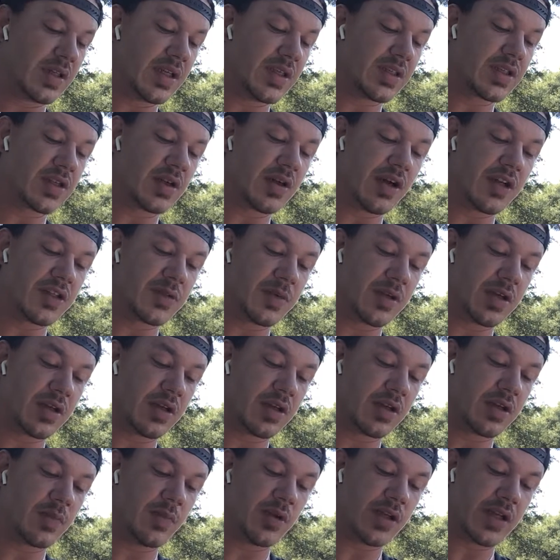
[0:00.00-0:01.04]
This cosmic
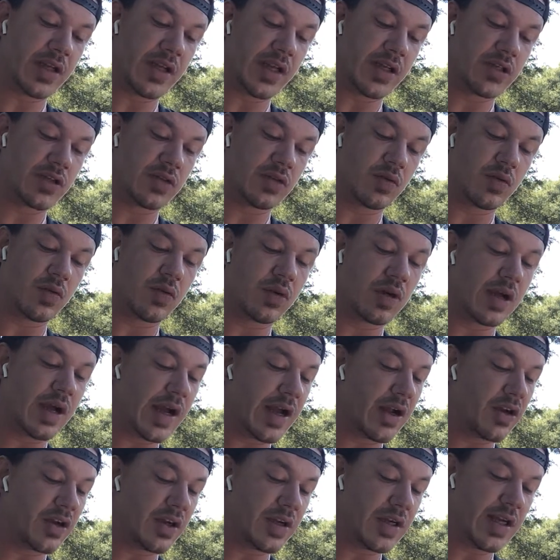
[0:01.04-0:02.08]
communication or
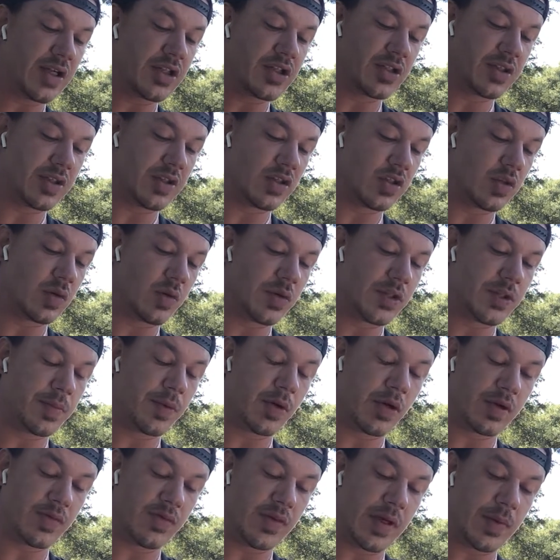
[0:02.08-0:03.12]
higher connection is always
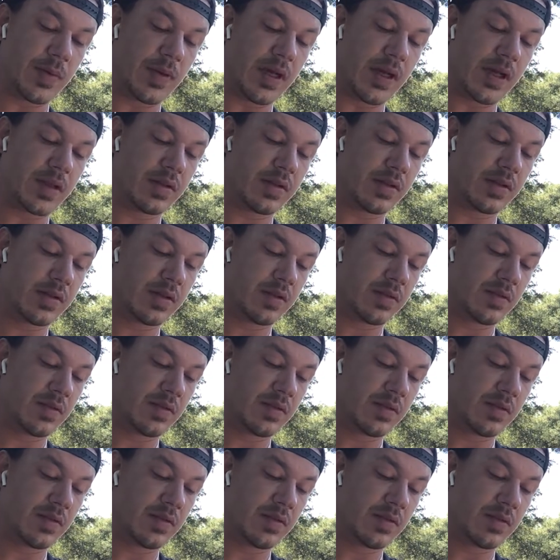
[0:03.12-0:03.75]
part of that path.